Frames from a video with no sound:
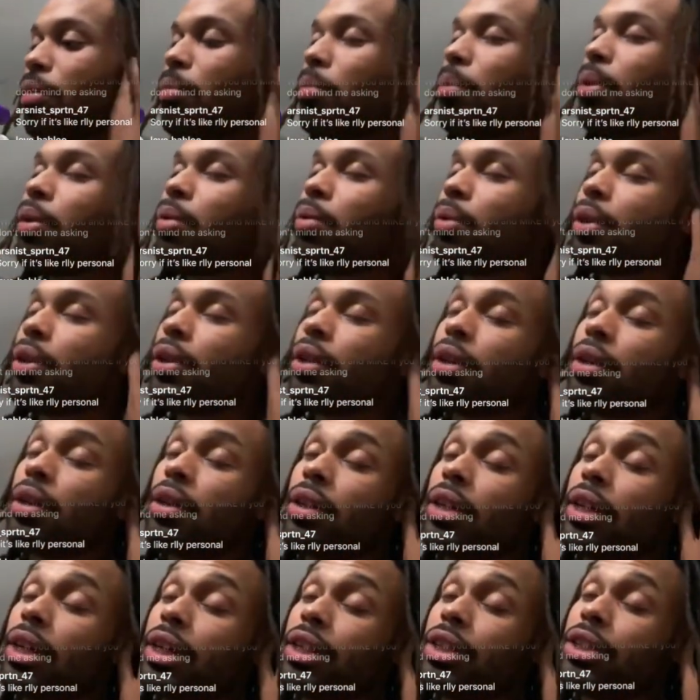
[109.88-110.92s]
But when
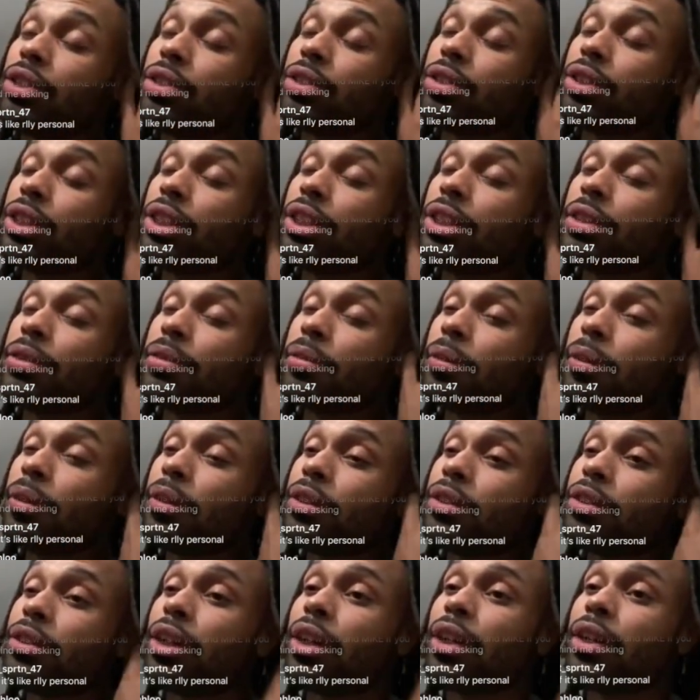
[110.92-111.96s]
the industry
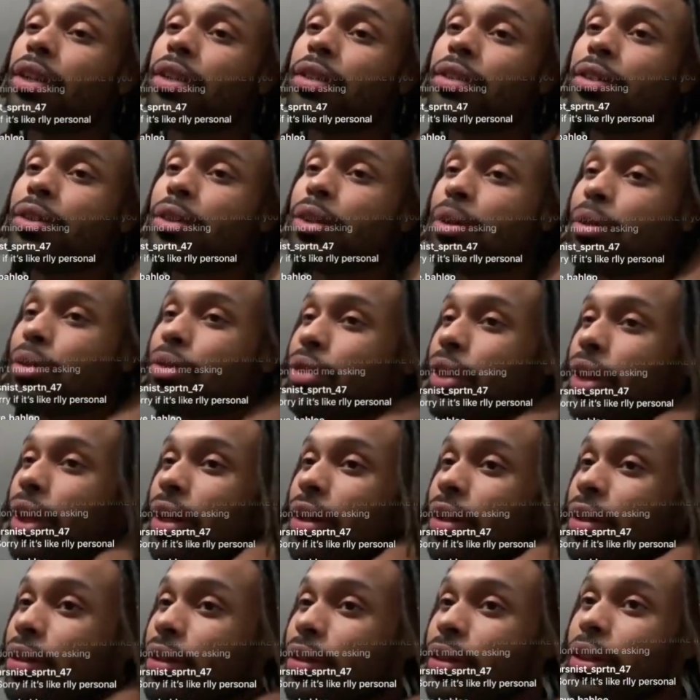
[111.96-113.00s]
started, try
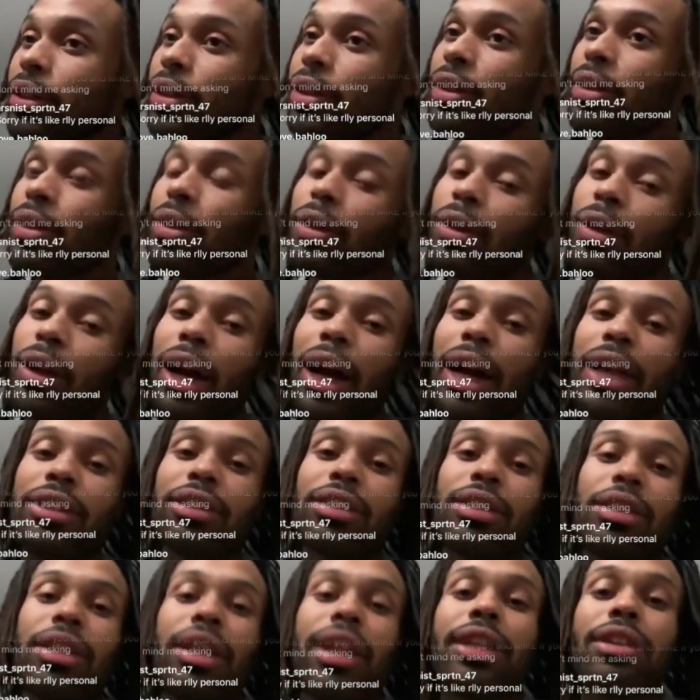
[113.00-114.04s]
to
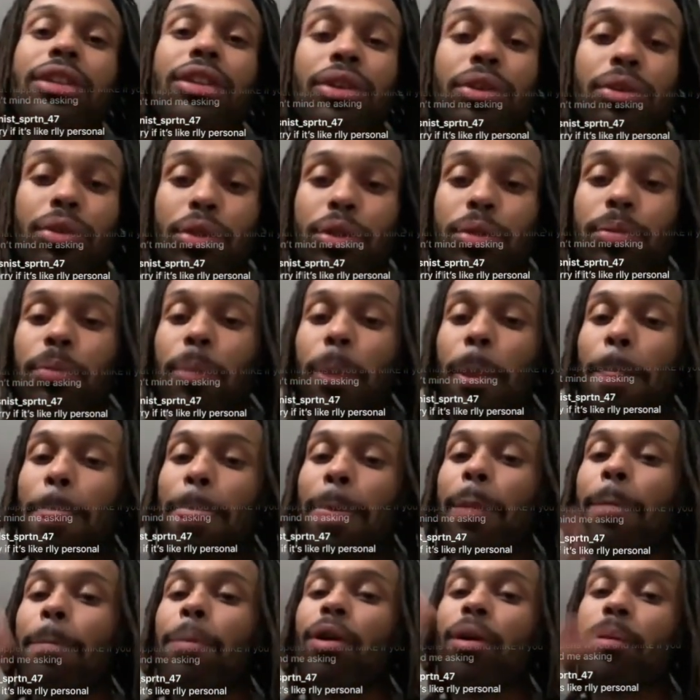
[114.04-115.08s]
isolate the group
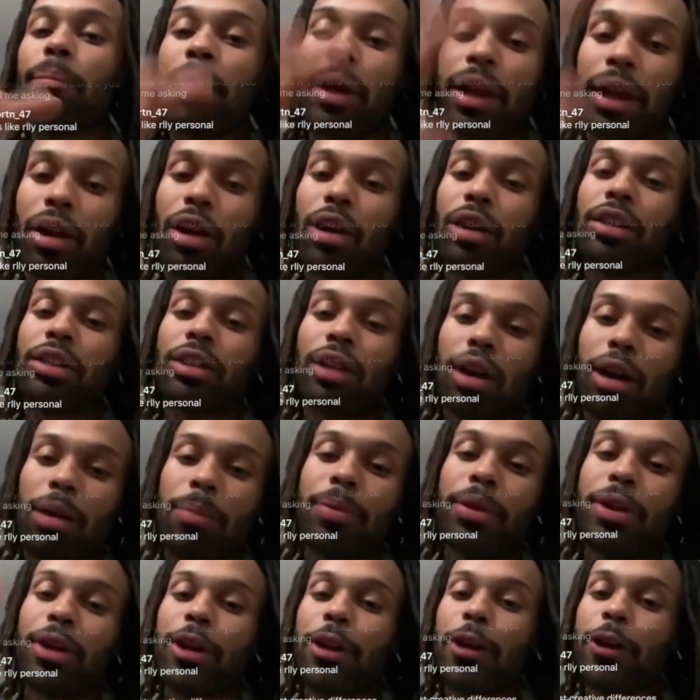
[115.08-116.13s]
and put Mike
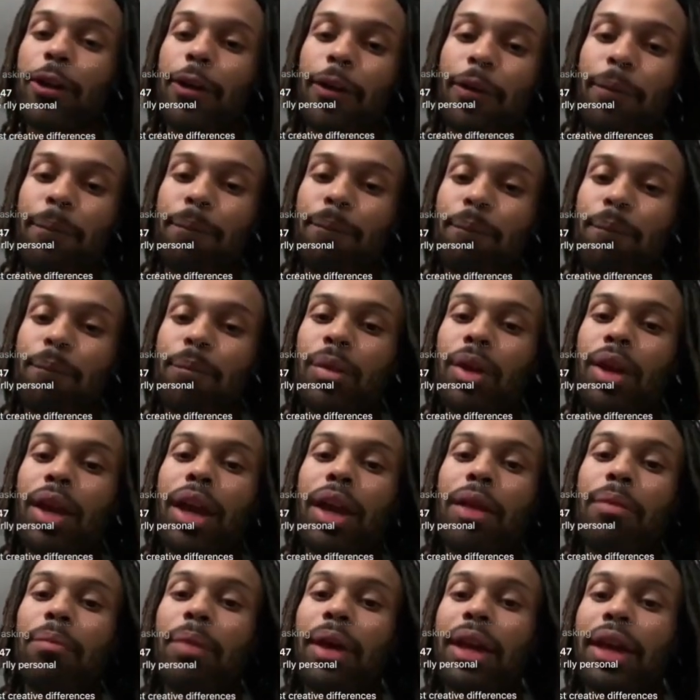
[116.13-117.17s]
up here
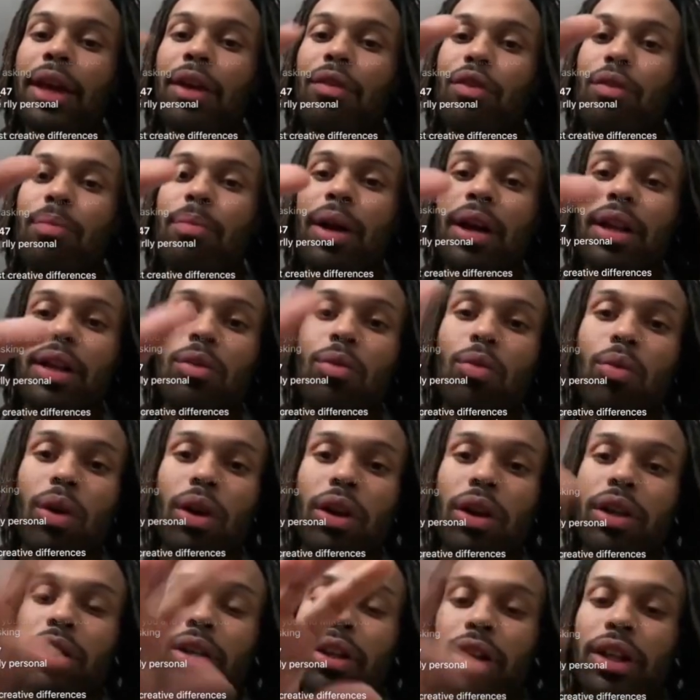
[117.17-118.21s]
and make everybody
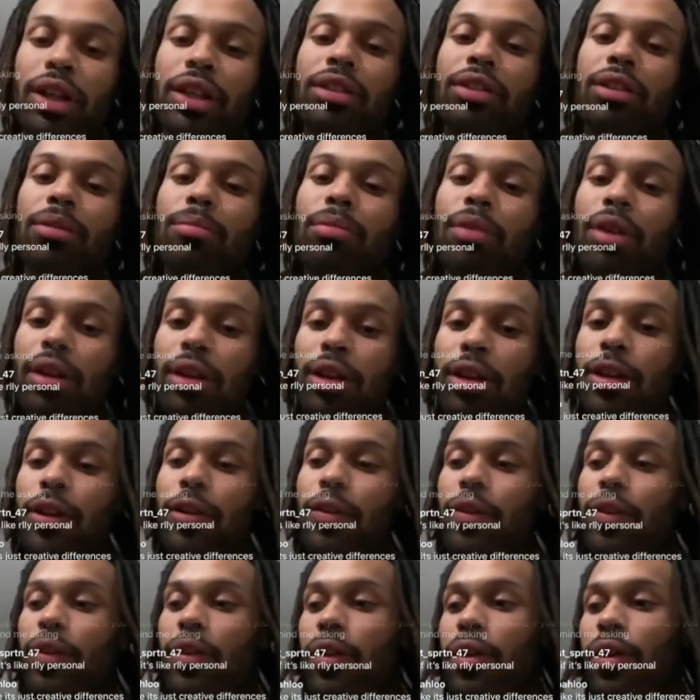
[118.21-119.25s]
work under his
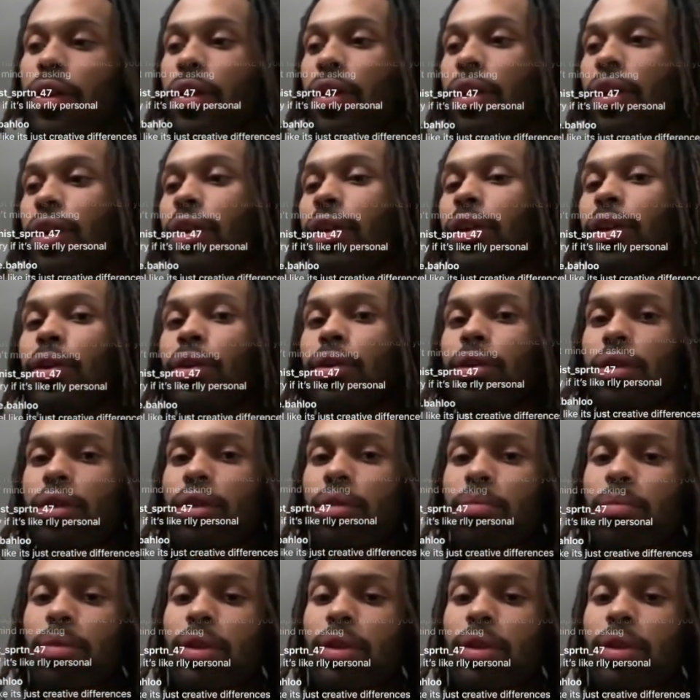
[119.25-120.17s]
umbrella, I